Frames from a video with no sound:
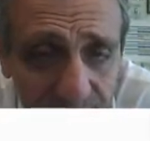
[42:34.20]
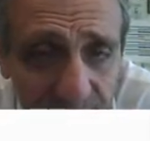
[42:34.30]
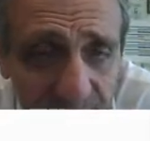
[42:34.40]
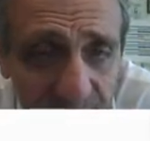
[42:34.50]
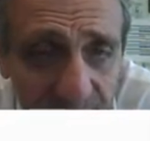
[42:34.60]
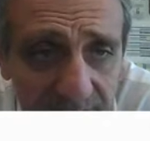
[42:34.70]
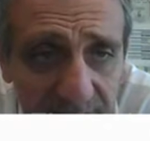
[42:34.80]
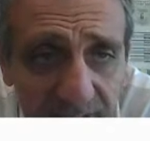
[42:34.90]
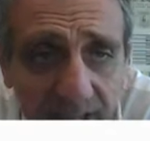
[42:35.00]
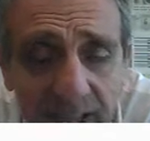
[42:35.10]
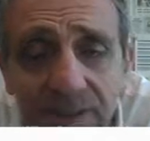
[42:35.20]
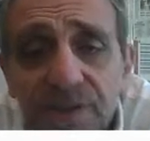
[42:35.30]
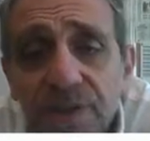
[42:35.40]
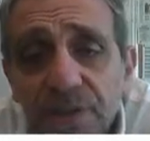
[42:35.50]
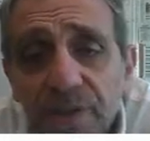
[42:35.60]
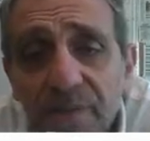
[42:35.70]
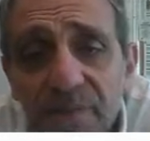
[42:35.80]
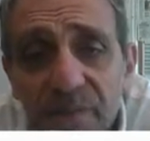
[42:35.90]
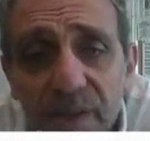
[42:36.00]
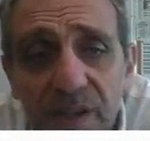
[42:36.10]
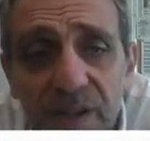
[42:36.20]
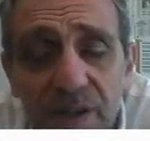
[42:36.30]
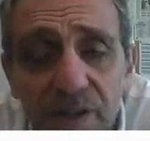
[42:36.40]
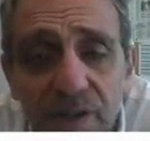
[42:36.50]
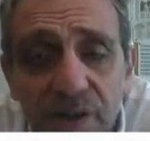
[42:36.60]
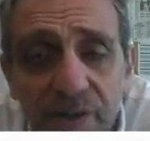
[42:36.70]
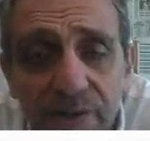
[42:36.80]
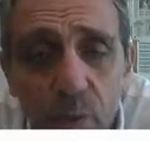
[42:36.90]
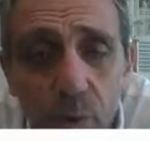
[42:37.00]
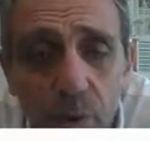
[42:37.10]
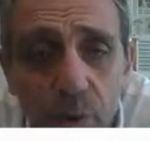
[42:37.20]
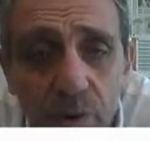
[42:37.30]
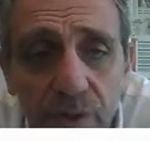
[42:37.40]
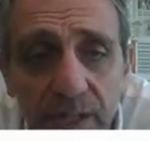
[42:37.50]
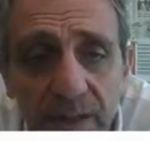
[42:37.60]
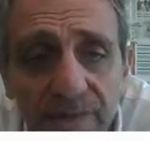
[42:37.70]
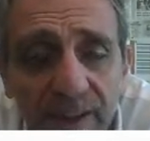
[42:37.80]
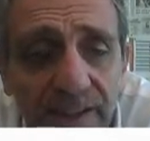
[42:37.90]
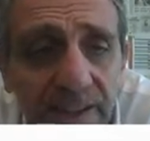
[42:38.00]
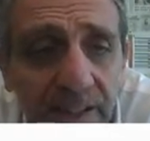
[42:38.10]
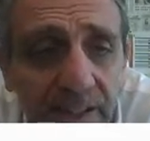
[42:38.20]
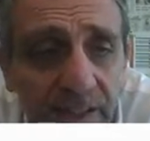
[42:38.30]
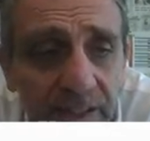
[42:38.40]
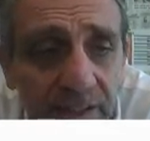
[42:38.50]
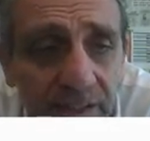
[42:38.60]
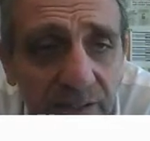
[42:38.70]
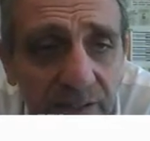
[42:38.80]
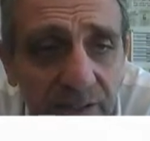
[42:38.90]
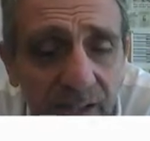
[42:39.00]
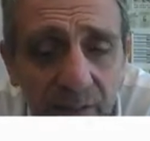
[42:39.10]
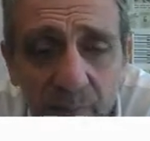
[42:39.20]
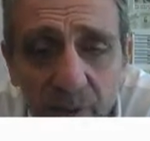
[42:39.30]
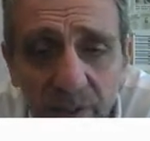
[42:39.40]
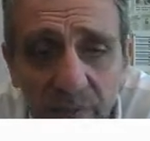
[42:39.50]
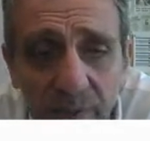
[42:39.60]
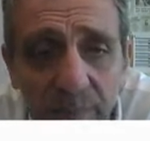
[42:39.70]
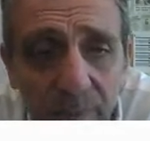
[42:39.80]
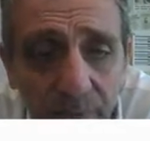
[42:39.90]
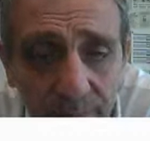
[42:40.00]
is the answer for infecting 8 billion people.